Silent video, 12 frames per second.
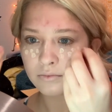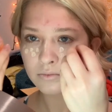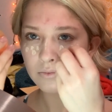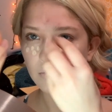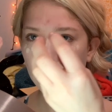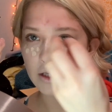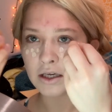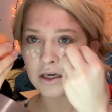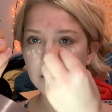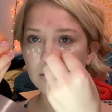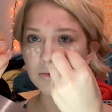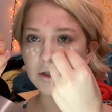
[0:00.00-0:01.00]
like
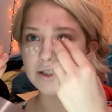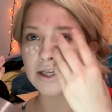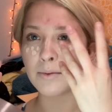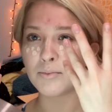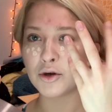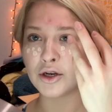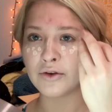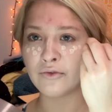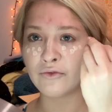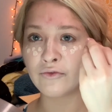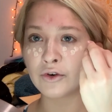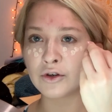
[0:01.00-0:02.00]
in the place I put it
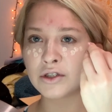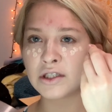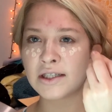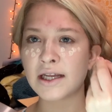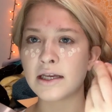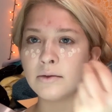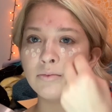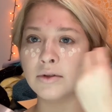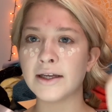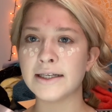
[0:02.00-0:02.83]
first and blend